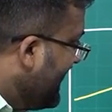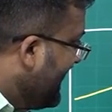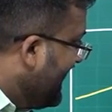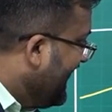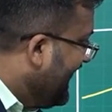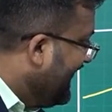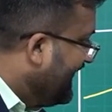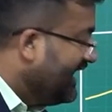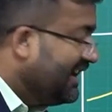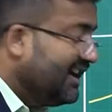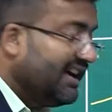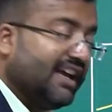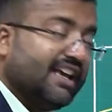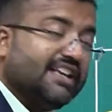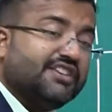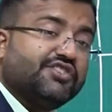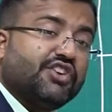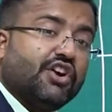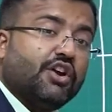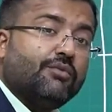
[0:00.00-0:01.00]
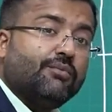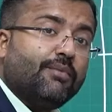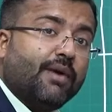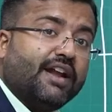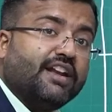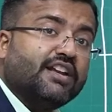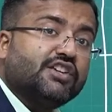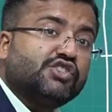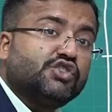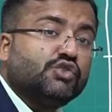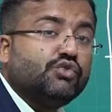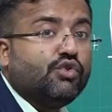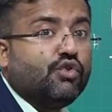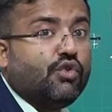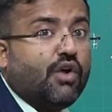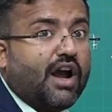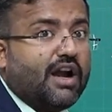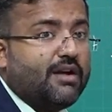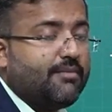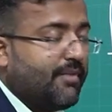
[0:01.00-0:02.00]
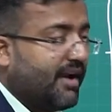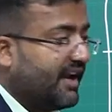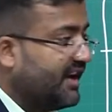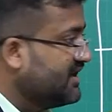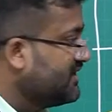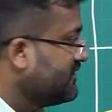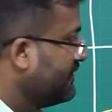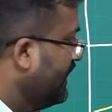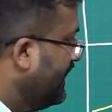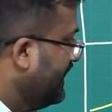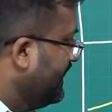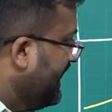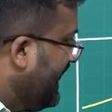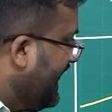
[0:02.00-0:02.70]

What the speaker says: Here, instead of minus 2, you had minus 1.